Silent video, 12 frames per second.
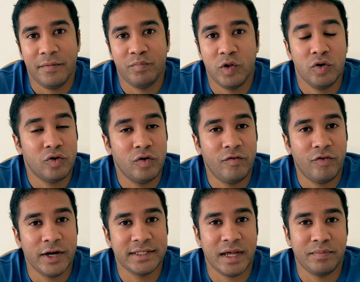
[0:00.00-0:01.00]
you could, for
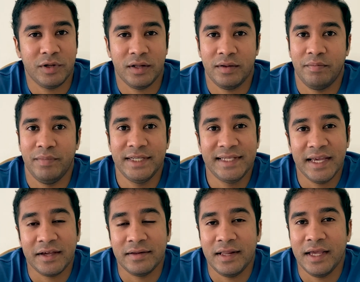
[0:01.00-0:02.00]
example,
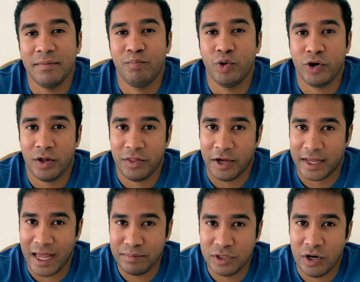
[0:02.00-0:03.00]
mistakenly put on the
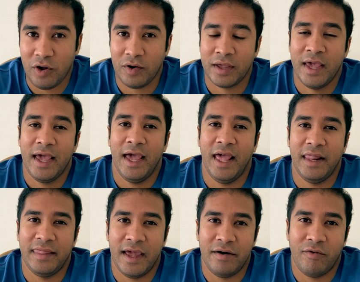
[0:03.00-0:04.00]
caps lock
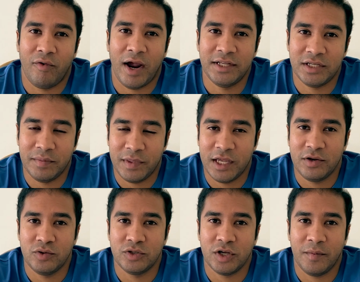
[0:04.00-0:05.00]
and then write something
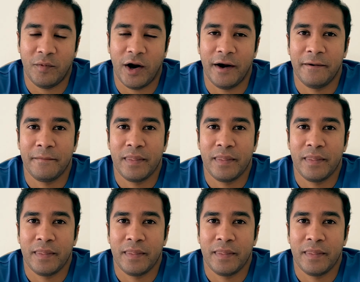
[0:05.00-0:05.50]
to someone.